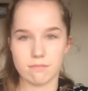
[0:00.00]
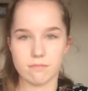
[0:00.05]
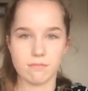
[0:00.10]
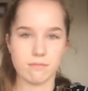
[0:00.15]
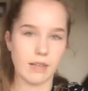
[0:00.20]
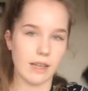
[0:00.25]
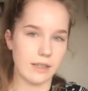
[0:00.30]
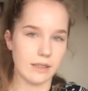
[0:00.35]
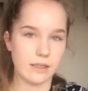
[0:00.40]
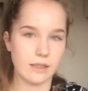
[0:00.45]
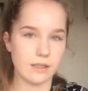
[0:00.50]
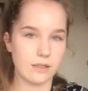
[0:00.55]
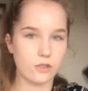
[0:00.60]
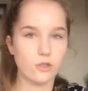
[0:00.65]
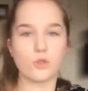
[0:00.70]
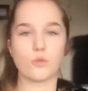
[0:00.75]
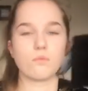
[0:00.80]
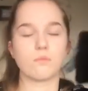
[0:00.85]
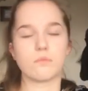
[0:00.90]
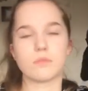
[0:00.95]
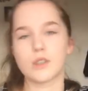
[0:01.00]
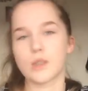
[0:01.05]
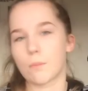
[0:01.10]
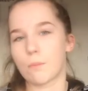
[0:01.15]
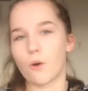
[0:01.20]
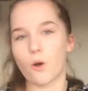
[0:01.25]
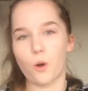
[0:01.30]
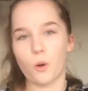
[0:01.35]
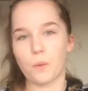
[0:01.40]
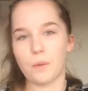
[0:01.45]
I need some
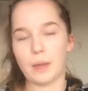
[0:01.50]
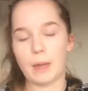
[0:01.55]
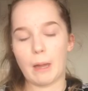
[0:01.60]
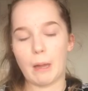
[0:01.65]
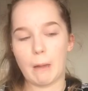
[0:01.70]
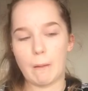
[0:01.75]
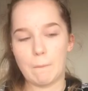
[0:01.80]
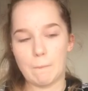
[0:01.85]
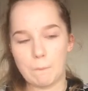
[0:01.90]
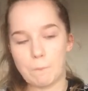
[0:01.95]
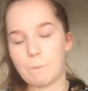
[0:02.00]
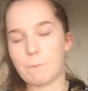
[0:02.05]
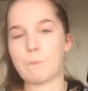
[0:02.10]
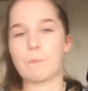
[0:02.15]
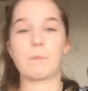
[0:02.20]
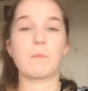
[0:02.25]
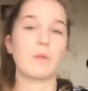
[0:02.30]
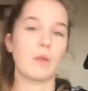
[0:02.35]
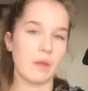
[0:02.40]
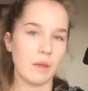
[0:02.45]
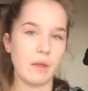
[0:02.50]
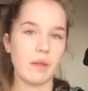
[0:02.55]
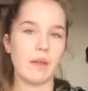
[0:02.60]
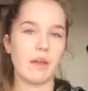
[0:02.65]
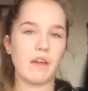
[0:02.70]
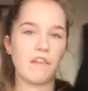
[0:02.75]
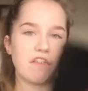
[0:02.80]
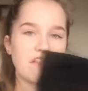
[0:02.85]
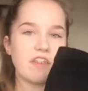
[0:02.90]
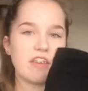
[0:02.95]
support there
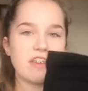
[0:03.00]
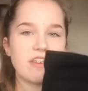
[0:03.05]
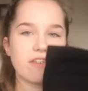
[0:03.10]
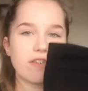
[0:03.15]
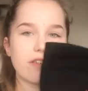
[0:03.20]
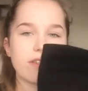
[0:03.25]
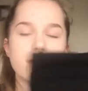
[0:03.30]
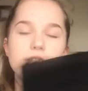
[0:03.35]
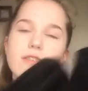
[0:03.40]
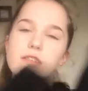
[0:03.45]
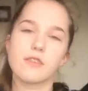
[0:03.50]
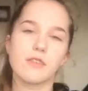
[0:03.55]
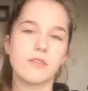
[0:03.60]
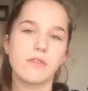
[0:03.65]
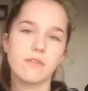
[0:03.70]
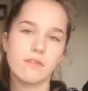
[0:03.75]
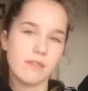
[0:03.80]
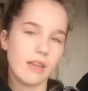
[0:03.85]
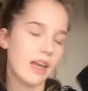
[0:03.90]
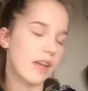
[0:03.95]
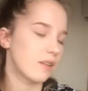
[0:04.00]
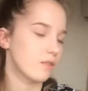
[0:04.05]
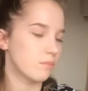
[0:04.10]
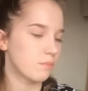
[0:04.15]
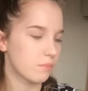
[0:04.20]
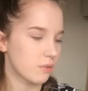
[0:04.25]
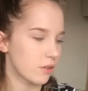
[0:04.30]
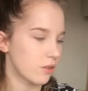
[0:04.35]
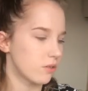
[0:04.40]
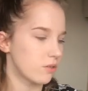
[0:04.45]
and these just
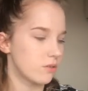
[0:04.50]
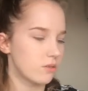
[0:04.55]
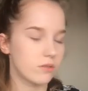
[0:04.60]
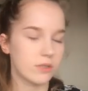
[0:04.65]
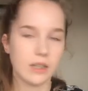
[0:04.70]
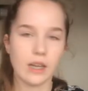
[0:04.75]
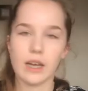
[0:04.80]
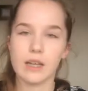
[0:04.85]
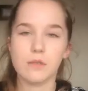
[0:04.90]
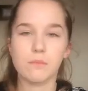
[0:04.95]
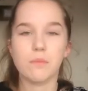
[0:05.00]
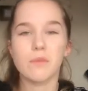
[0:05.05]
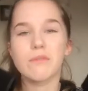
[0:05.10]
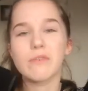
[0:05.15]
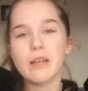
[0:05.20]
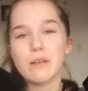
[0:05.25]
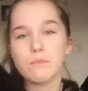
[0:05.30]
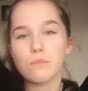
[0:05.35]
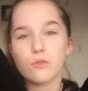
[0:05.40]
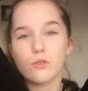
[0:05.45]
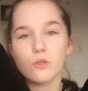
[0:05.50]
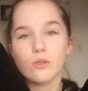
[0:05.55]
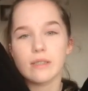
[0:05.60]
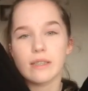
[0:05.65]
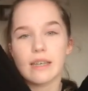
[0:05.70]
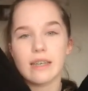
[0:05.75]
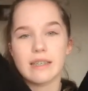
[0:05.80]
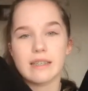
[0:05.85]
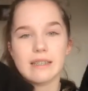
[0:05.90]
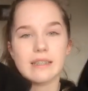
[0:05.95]
help loads and prevent
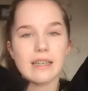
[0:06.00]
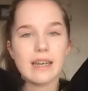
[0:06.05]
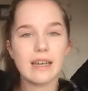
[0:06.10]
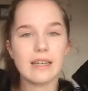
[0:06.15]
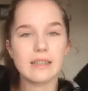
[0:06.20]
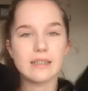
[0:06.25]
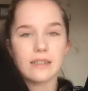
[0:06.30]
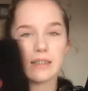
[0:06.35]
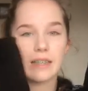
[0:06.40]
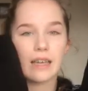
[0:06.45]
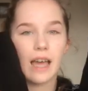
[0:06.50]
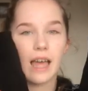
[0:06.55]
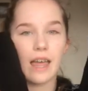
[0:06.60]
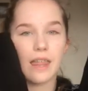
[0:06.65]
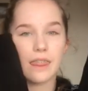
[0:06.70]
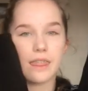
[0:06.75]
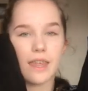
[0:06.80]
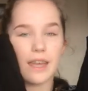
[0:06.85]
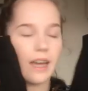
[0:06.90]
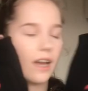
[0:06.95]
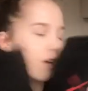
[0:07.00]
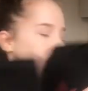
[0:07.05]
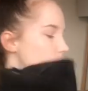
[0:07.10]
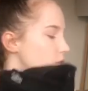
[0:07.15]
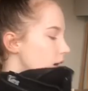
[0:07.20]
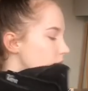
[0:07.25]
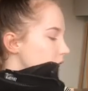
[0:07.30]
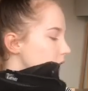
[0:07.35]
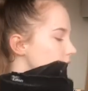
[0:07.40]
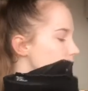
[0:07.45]
bruises and yeah they are
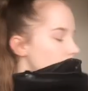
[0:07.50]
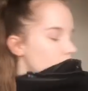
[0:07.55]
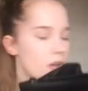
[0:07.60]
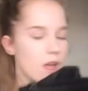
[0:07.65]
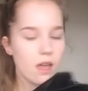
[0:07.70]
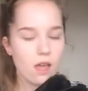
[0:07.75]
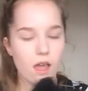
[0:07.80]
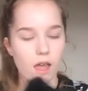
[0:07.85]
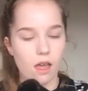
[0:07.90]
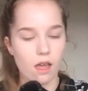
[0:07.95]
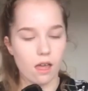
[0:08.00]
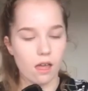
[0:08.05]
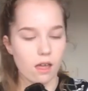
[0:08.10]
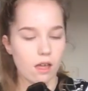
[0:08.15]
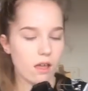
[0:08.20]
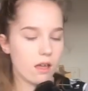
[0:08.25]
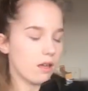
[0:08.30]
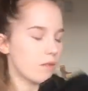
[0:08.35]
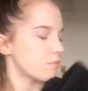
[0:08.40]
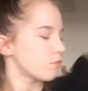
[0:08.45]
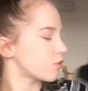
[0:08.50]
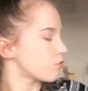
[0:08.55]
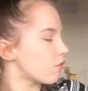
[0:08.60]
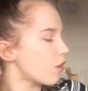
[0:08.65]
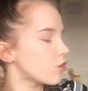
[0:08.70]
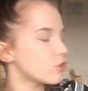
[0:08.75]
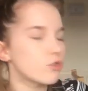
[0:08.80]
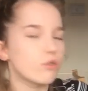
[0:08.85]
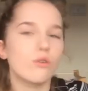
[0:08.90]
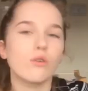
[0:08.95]
great um, they're
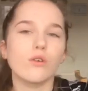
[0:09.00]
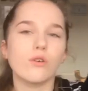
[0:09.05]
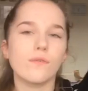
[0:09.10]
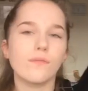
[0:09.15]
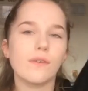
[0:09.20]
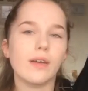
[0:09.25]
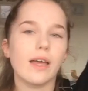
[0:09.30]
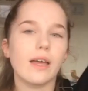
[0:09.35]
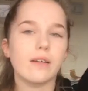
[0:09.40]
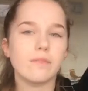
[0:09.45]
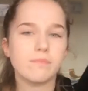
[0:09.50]
also good for